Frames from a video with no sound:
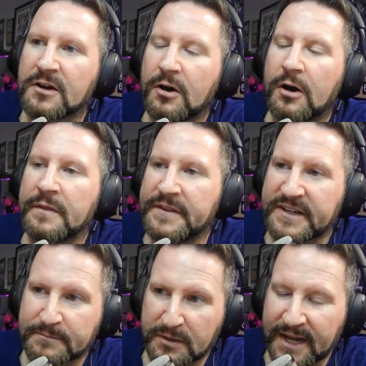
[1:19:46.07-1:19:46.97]
on this
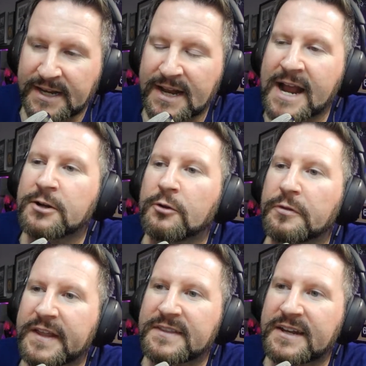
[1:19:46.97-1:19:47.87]
planet. I don't
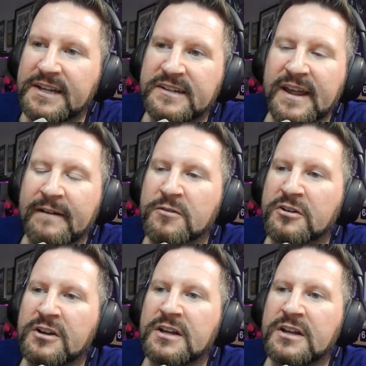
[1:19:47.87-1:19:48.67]
think that he has ever